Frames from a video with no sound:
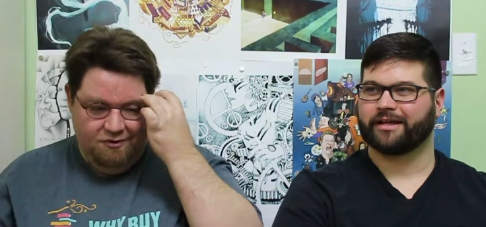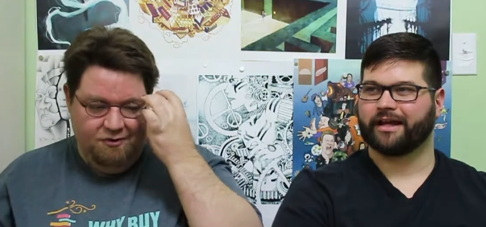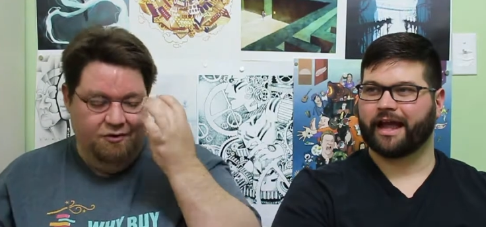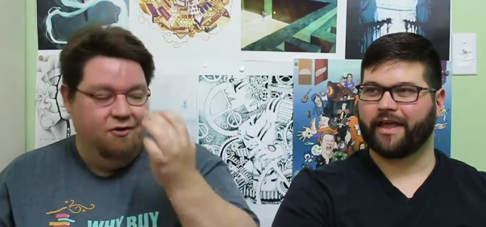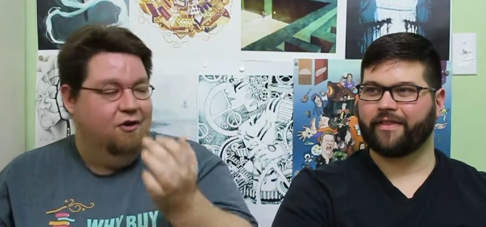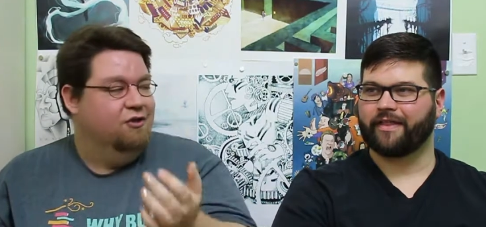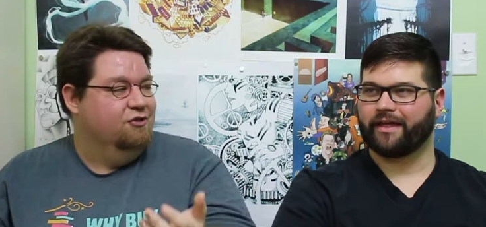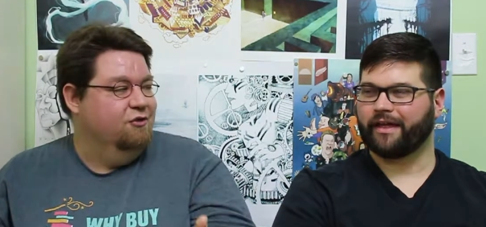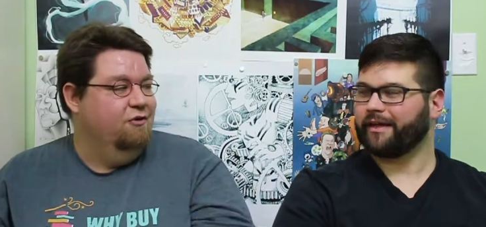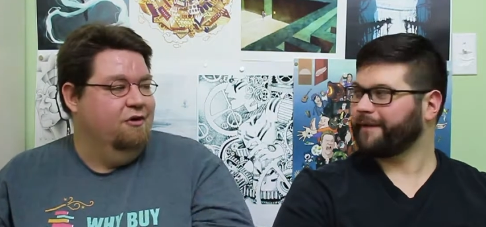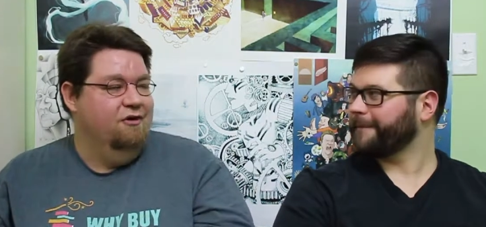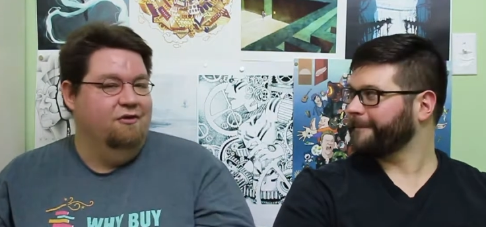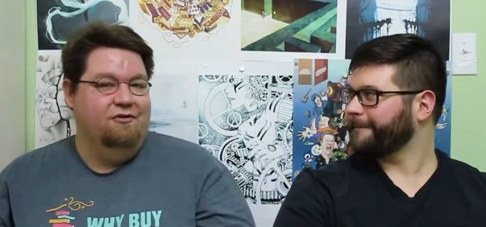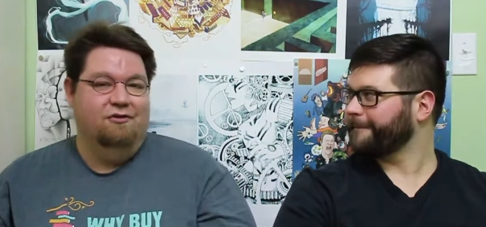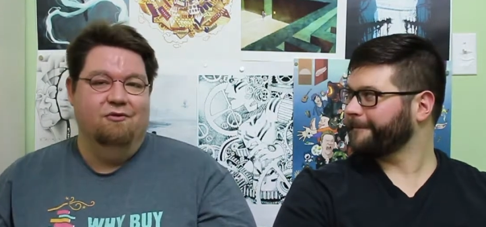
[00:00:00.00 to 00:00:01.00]
Speaker 1: Two, and,
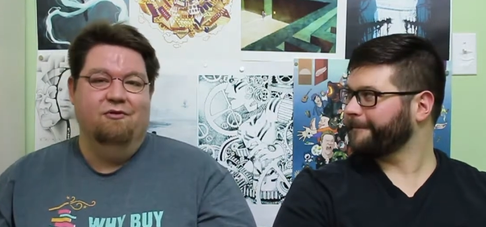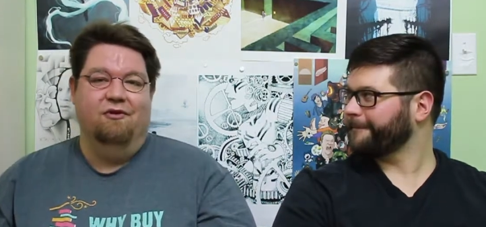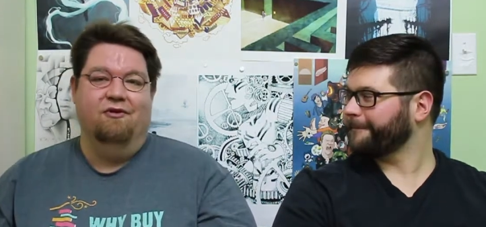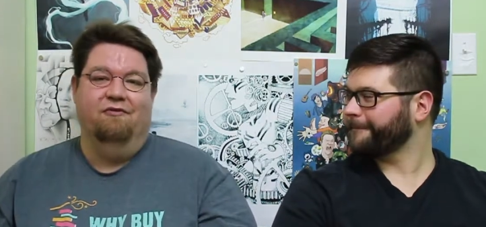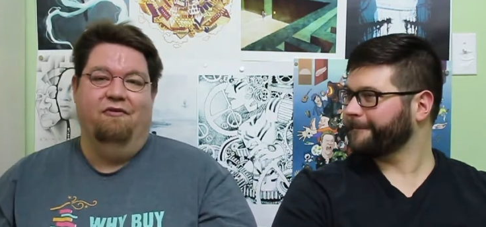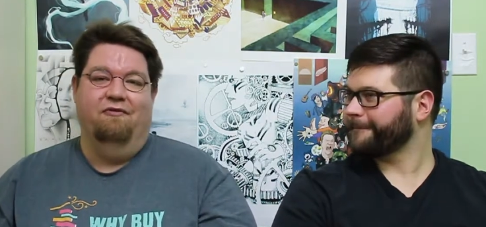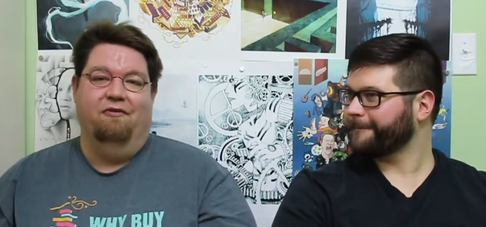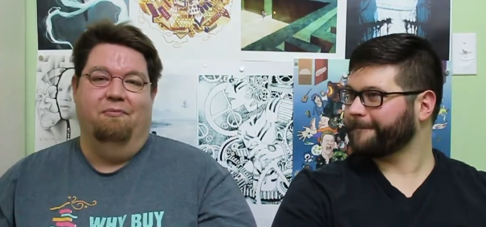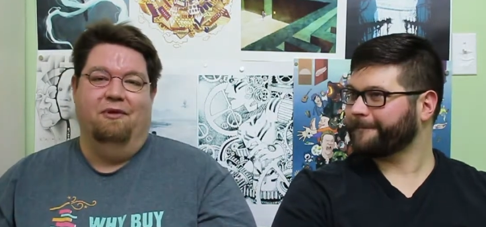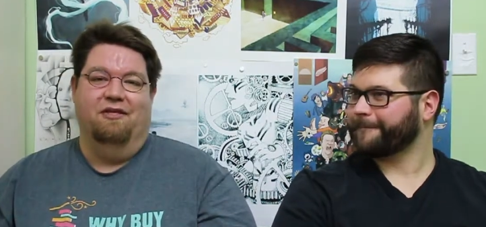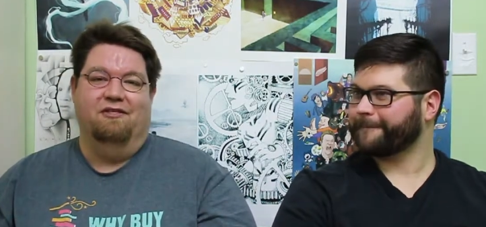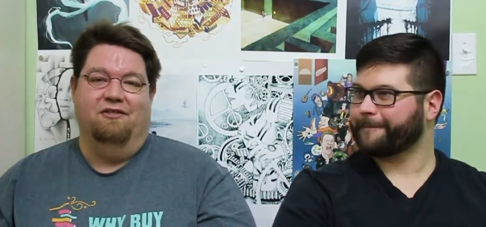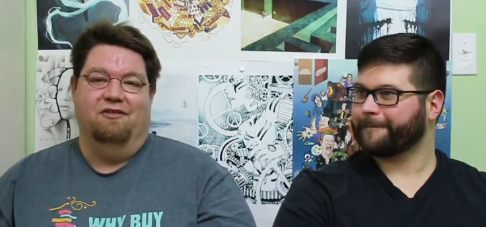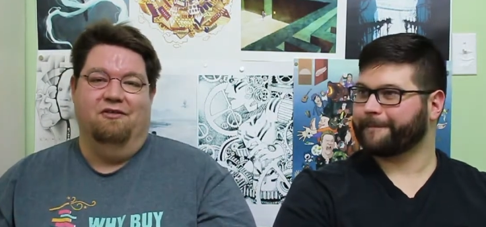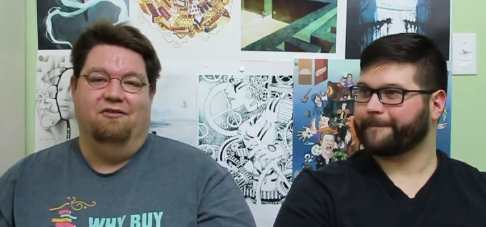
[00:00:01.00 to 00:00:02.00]
200, 250
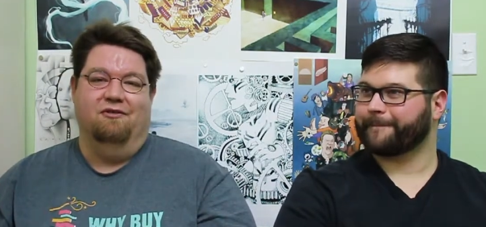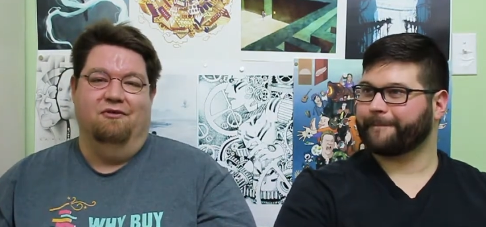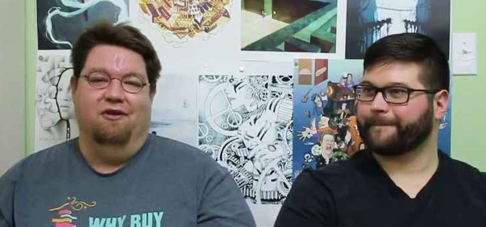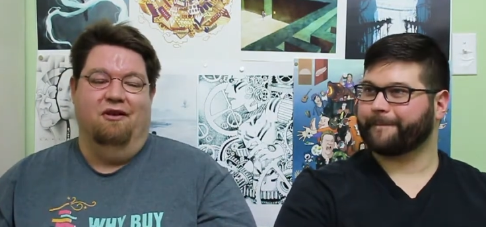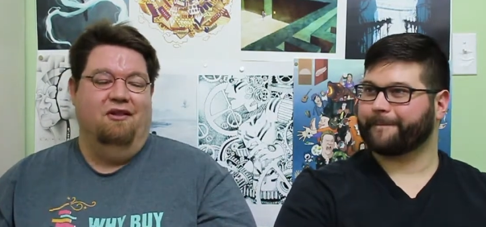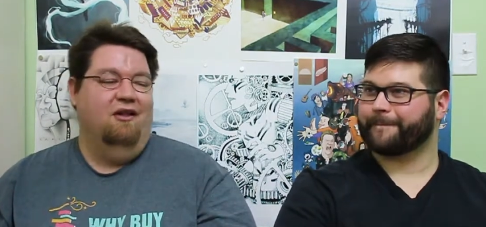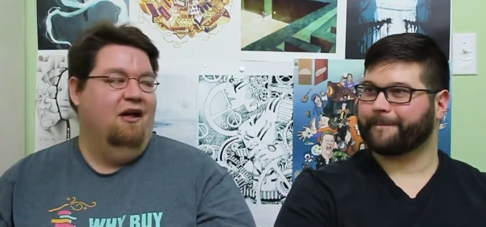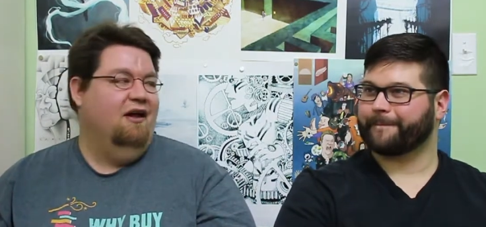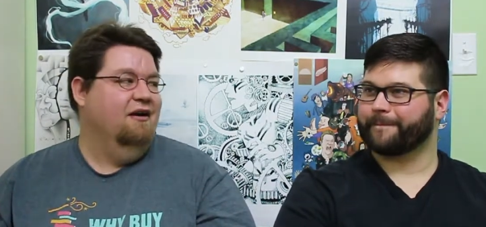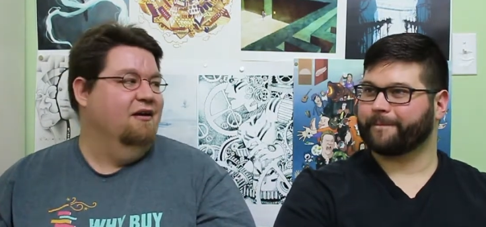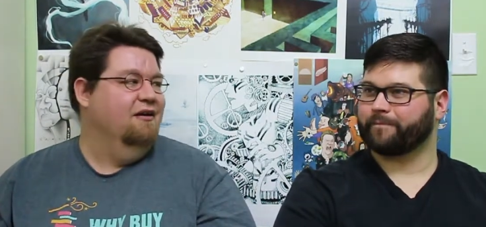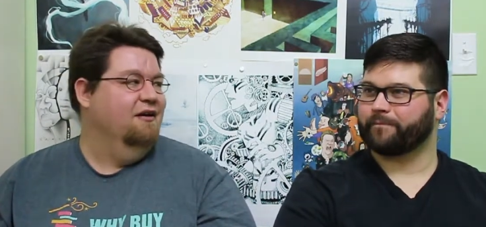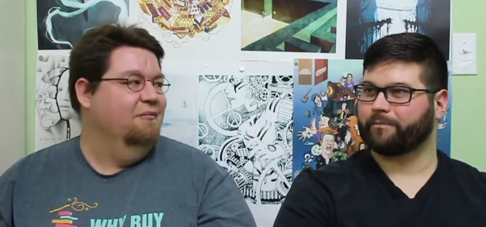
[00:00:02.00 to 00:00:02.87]
plays is also not a lot.